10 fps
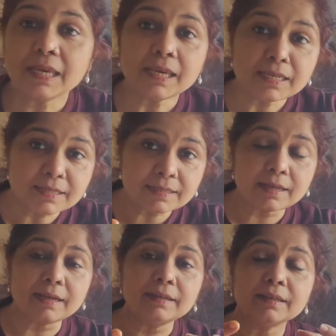
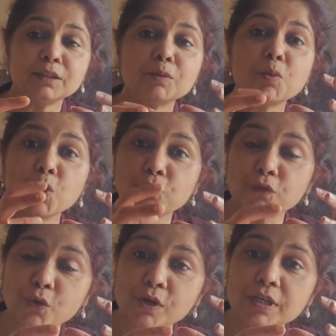Instead, the more
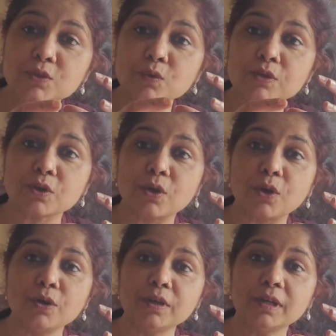focus was
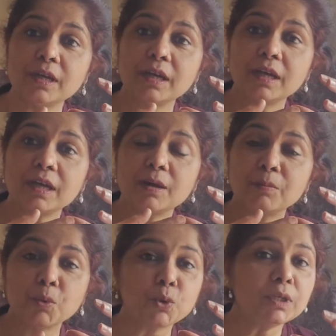on,
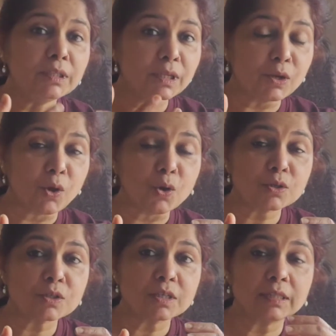more than the
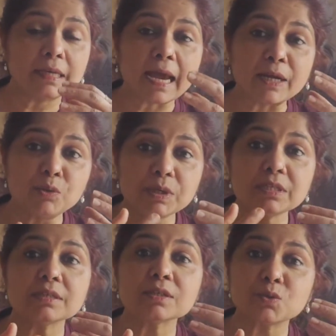loss, the
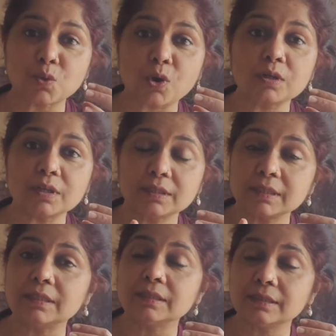adventures what
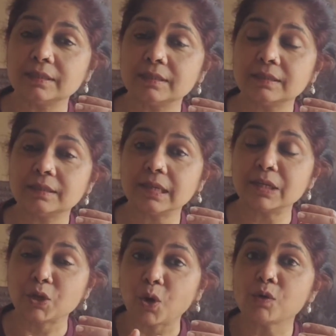the
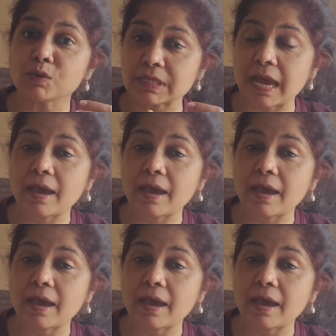doll was